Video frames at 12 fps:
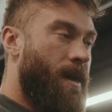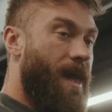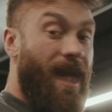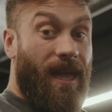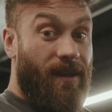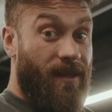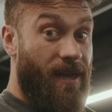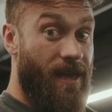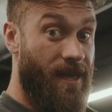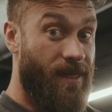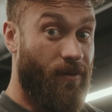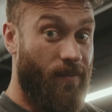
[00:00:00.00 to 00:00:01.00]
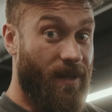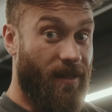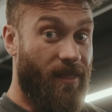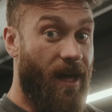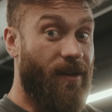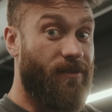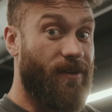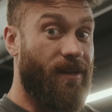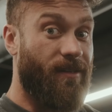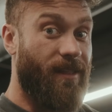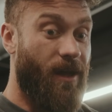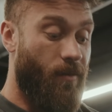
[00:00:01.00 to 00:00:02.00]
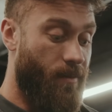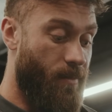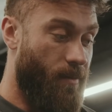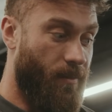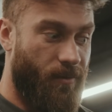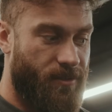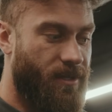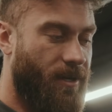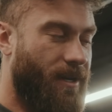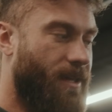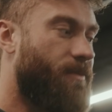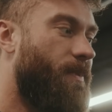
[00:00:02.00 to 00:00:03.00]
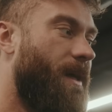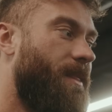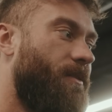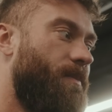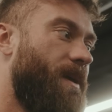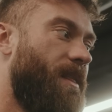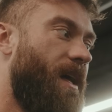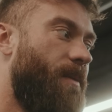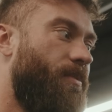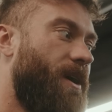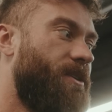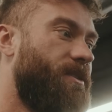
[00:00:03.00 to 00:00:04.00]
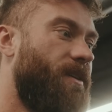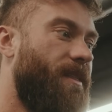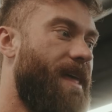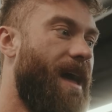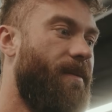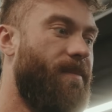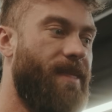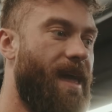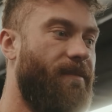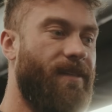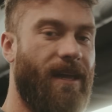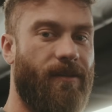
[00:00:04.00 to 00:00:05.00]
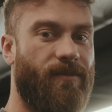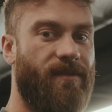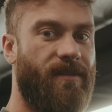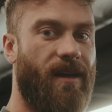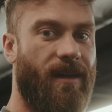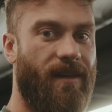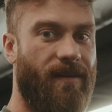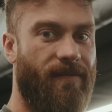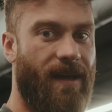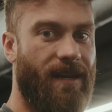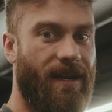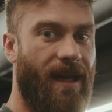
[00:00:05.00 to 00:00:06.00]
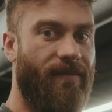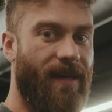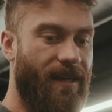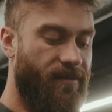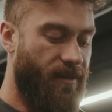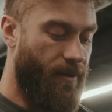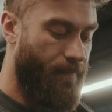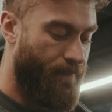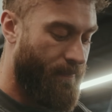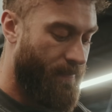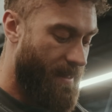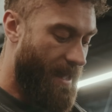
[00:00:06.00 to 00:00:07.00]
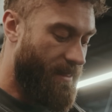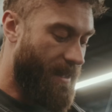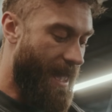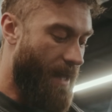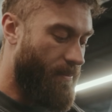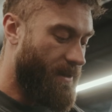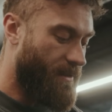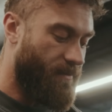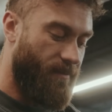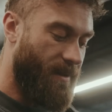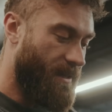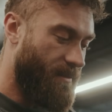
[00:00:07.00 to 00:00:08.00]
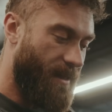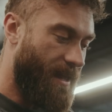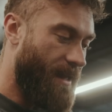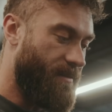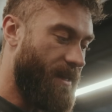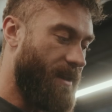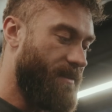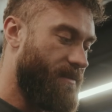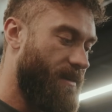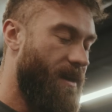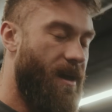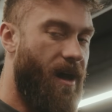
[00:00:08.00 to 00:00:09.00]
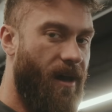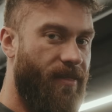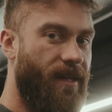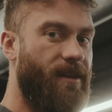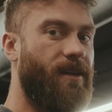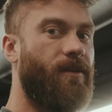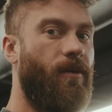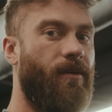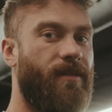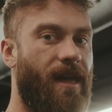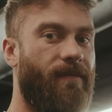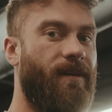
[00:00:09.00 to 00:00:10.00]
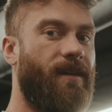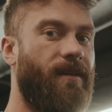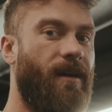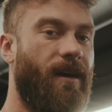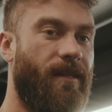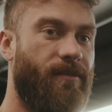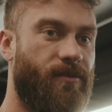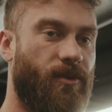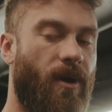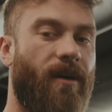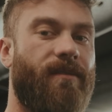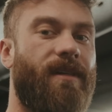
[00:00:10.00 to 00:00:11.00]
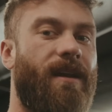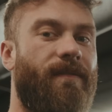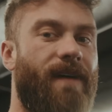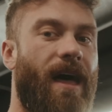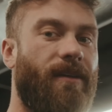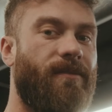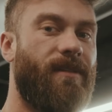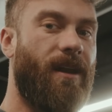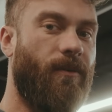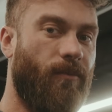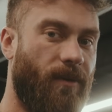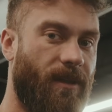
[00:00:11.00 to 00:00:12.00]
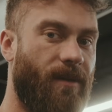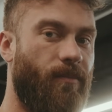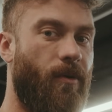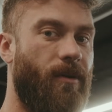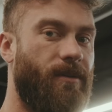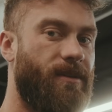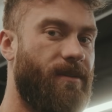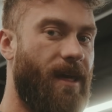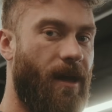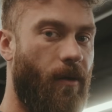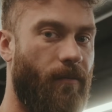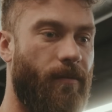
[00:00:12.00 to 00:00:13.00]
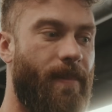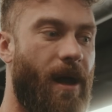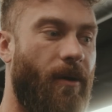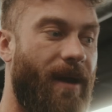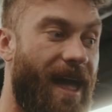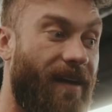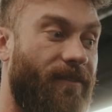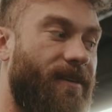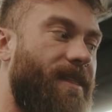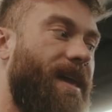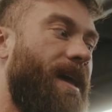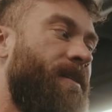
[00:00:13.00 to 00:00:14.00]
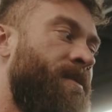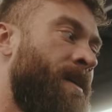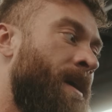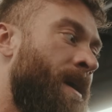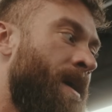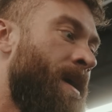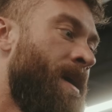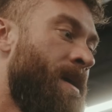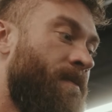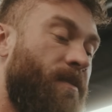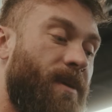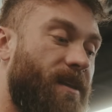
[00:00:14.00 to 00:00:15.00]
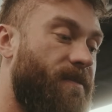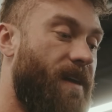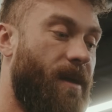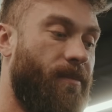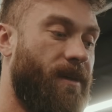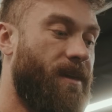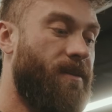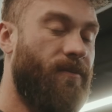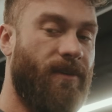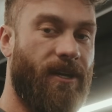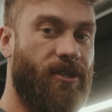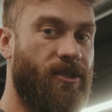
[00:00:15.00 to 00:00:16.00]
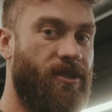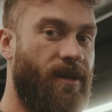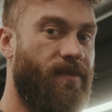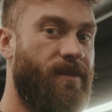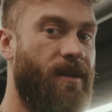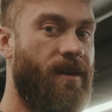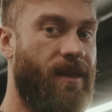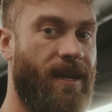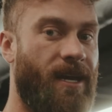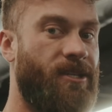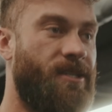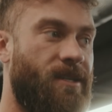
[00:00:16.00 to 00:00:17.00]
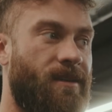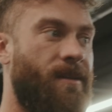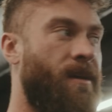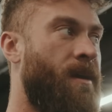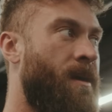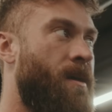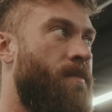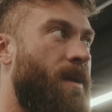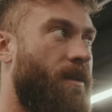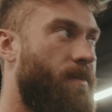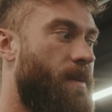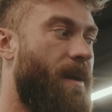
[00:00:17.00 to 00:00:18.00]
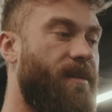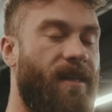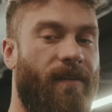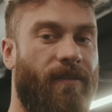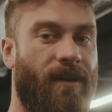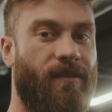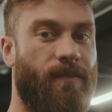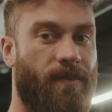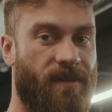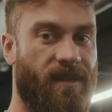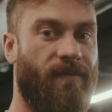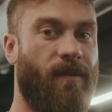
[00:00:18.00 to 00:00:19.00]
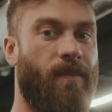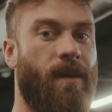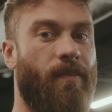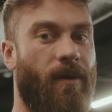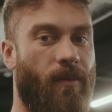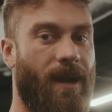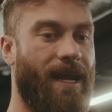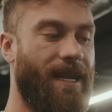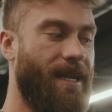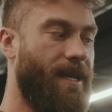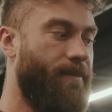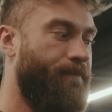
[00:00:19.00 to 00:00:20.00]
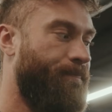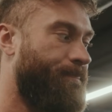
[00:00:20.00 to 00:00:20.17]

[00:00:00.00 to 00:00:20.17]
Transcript: And there would be a lot of stress on that one moment, which there is, but there would be a lot of pressure on that, and everything else would suck if I didn't have that. So I think happiness for me is, like I said, it's authentic goals, having a strong set of values that are really important to you that overpower everything else. For me, it's family, relationships, connection, being able to be myself around specific people when I need it.